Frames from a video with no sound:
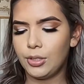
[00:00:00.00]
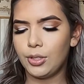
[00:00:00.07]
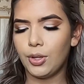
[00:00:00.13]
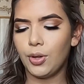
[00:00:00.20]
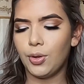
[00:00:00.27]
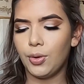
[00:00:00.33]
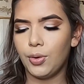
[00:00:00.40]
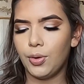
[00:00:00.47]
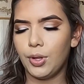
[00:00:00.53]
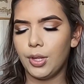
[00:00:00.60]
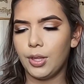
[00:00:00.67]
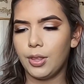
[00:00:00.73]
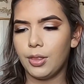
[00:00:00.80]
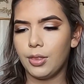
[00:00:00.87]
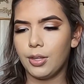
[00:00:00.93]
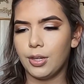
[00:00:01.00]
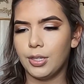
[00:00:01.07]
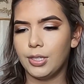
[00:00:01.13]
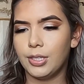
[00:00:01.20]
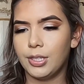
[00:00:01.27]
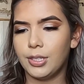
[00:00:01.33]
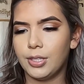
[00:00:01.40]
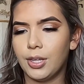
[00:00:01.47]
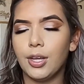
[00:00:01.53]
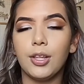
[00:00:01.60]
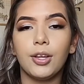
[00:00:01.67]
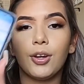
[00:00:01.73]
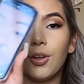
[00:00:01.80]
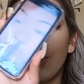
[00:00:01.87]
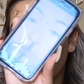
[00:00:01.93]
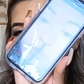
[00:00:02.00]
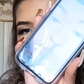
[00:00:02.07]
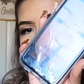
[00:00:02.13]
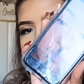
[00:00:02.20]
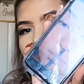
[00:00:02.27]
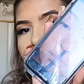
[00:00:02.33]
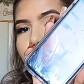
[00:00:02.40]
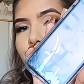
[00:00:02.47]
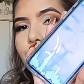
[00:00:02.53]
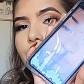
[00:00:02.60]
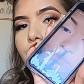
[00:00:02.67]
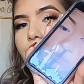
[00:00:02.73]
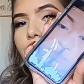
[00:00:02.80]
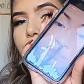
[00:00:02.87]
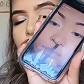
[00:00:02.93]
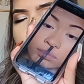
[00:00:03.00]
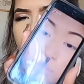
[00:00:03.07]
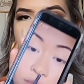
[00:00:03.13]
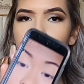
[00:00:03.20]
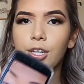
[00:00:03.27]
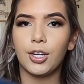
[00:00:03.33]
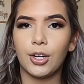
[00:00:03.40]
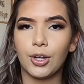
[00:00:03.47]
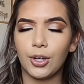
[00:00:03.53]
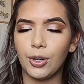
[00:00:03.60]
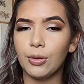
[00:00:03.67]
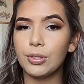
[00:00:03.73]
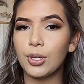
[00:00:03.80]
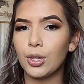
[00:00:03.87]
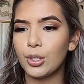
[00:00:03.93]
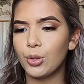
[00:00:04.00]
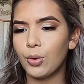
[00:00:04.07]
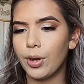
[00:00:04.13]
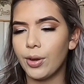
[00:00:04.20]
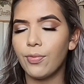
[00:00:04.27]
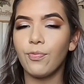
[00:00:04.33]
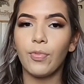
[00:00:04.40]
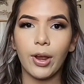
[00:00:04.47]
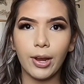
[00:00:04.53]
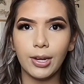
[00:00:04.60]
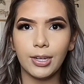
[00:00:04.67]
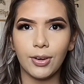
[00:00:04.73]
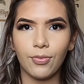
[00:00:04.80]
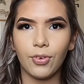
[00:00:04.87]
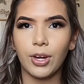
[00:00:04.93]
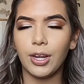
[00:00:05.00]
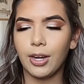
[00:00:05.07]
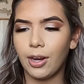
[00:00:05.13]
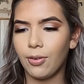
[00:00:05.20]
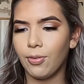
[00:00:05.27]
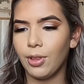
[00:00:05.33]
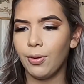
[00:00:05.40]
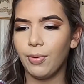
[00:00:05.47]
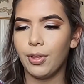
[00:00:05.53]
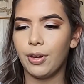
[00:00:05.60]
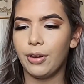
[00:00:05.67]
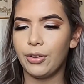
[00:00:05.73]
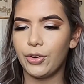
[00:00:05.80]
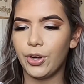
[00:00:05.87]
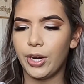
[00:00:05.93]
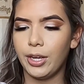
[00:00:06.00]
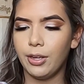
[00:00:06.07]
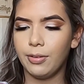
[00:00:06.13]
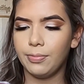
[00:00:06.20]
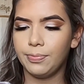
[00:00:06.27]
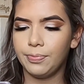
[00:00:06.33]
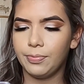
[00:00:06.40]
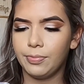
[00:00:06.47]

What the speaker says: So there's this other girl that I watched and she did her nose contouring very different and I really wanted to try it.